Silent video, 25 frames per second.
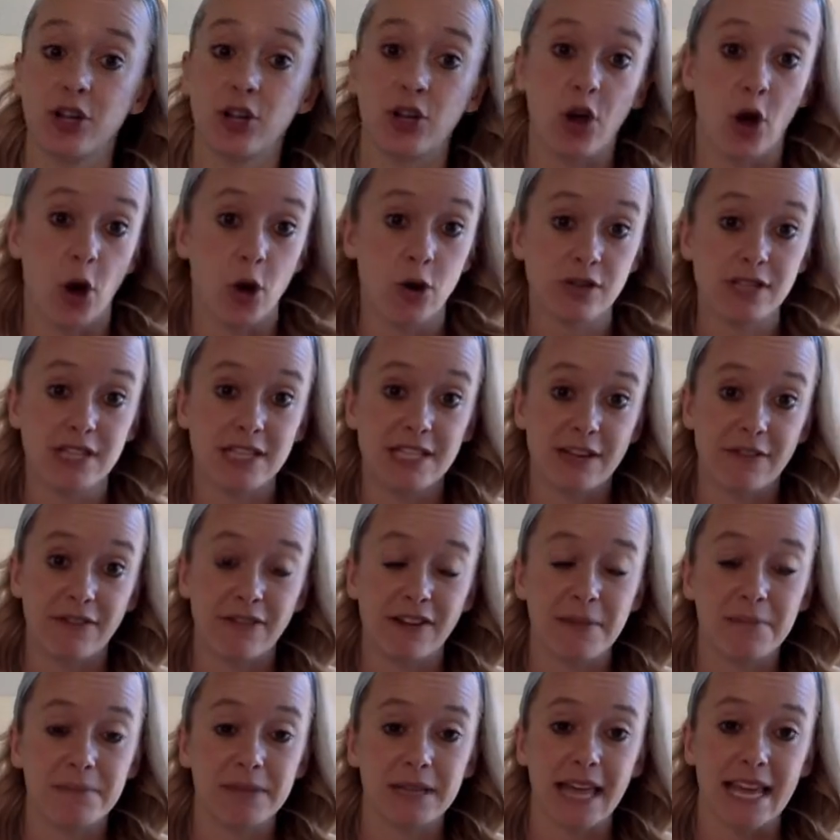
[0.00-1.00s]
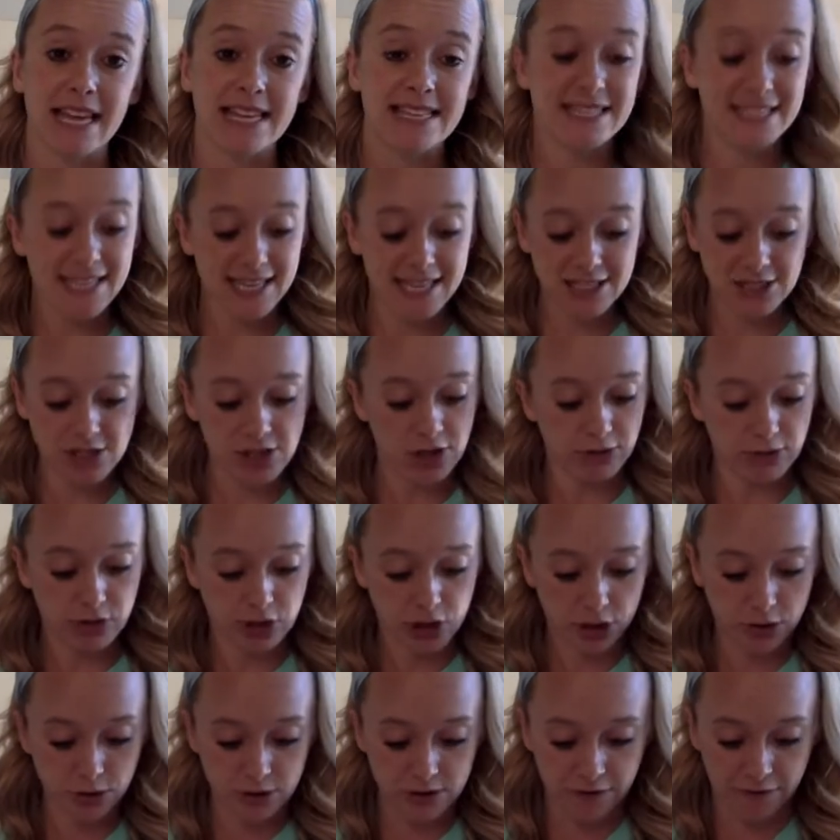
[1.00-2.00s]
go to different places, you
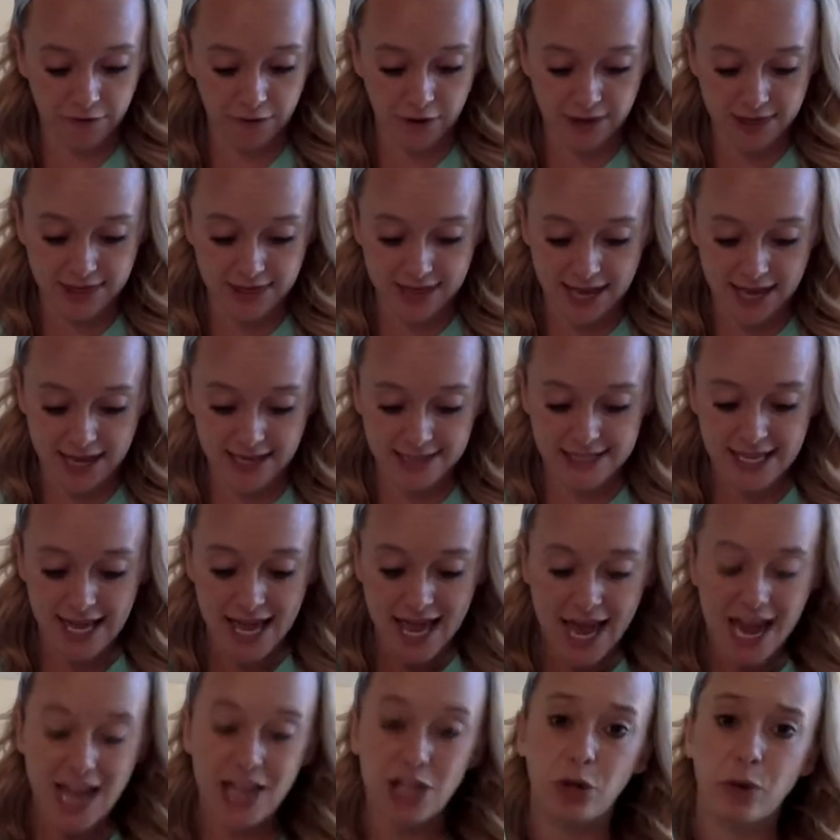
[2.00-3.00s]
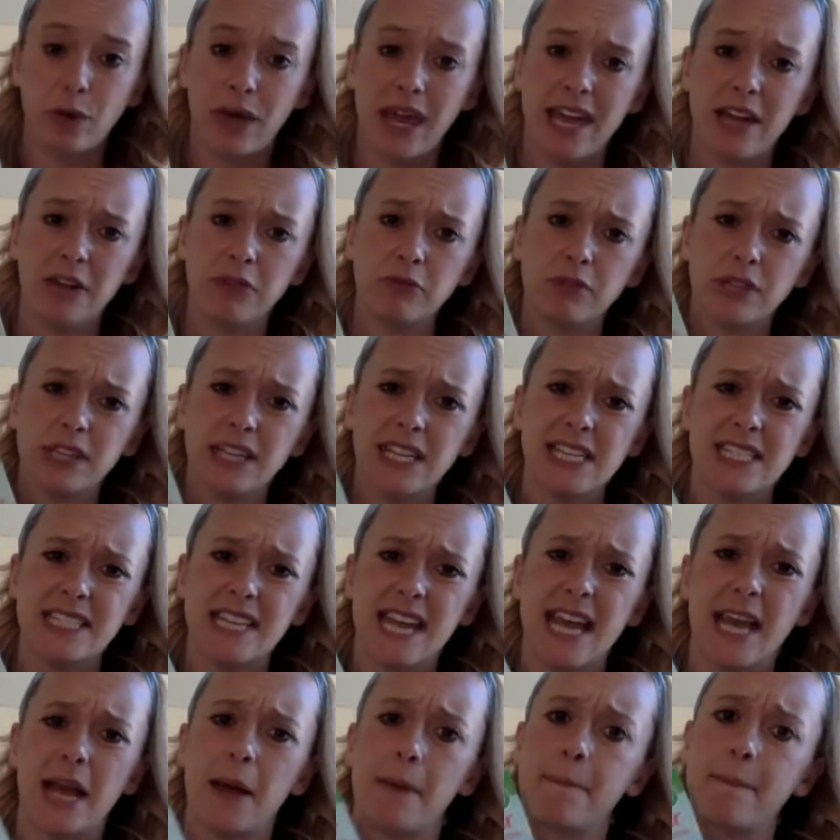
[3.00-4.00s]
do different things, and you can't really
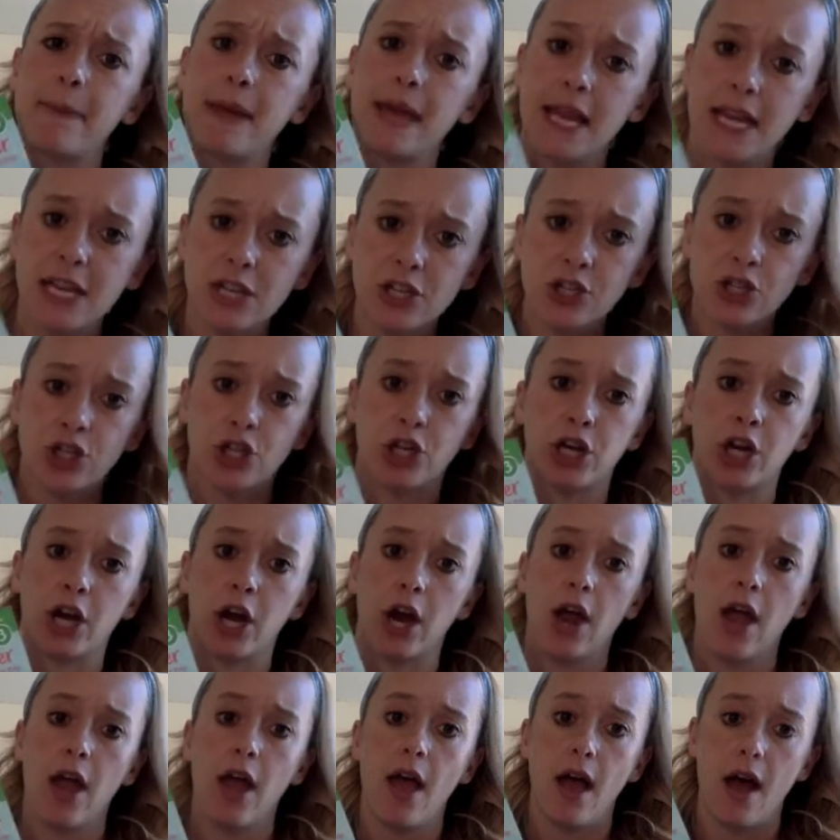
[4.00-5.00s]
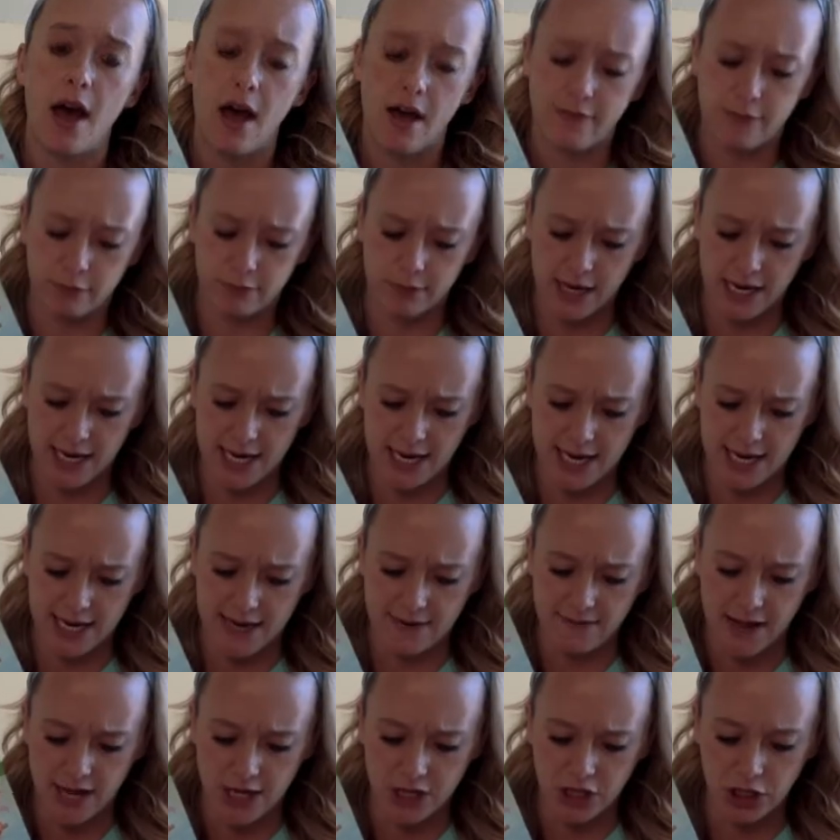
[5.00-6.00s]
take a picture of a reading
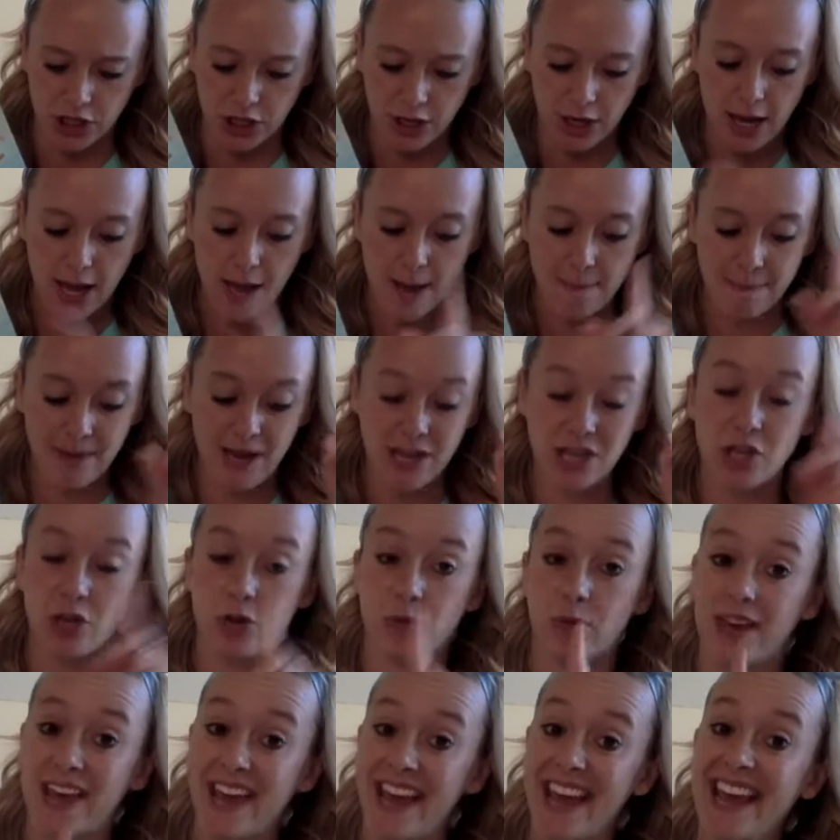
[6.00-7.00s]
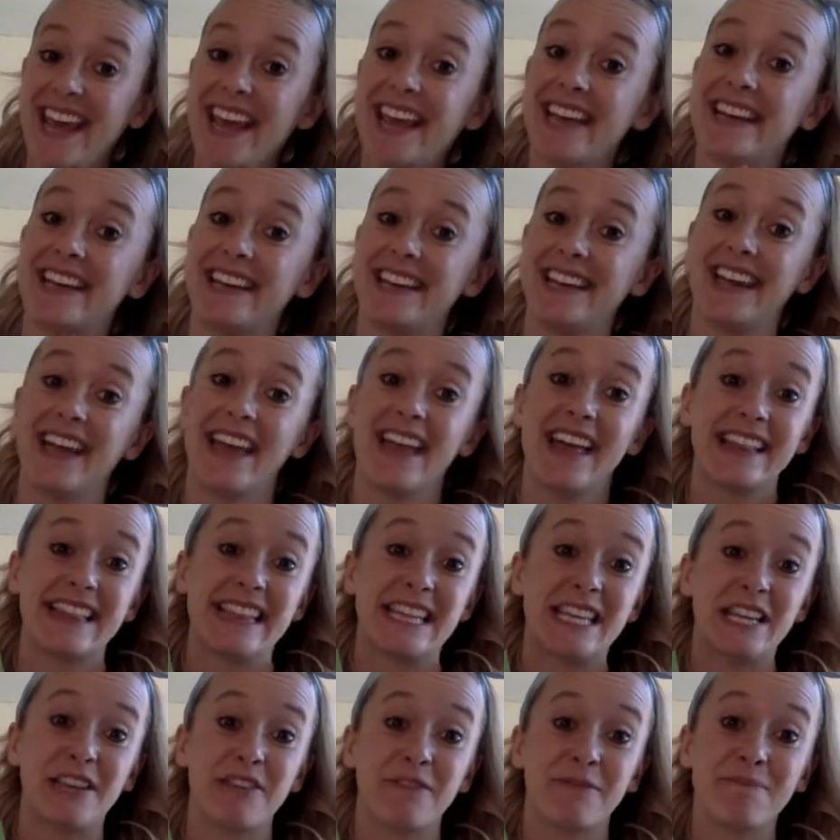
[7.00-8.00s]
adventure, but you can
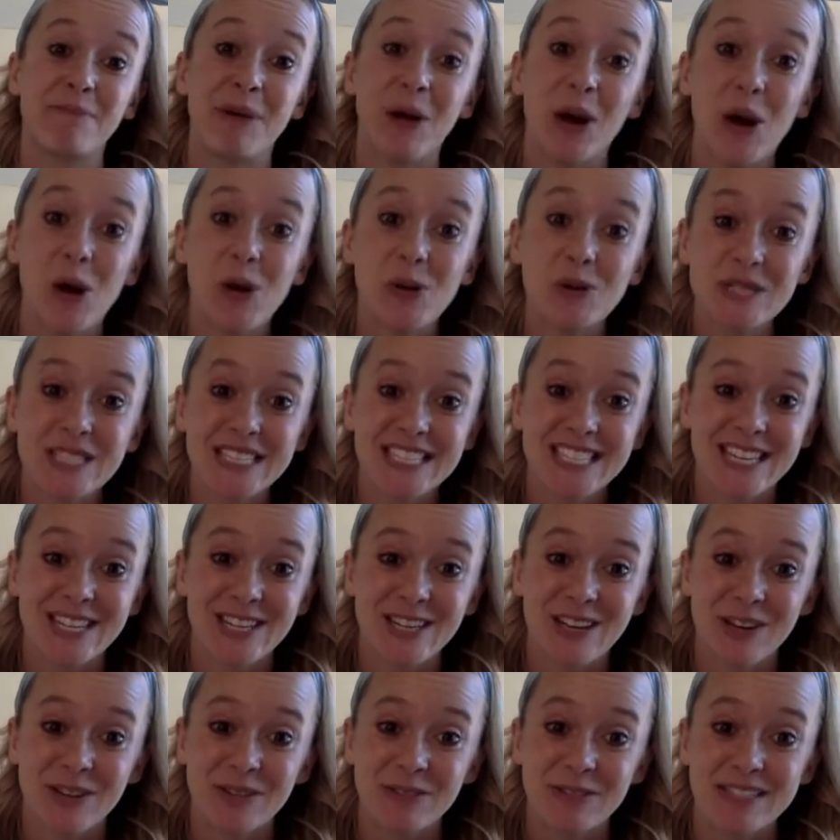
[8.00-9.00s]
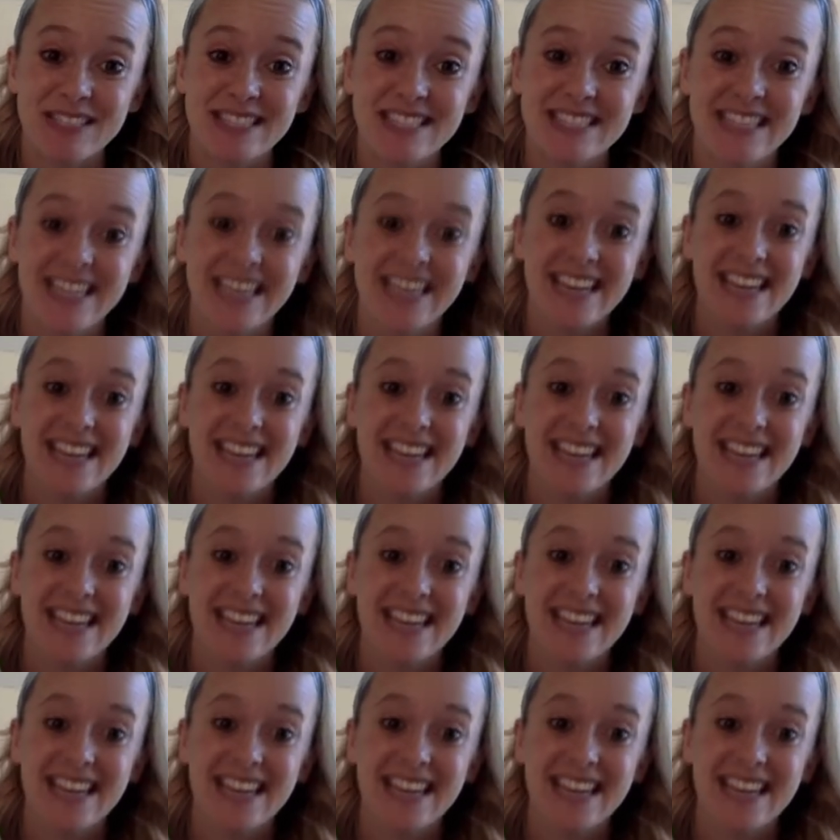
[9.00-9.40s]
leave Post-it notes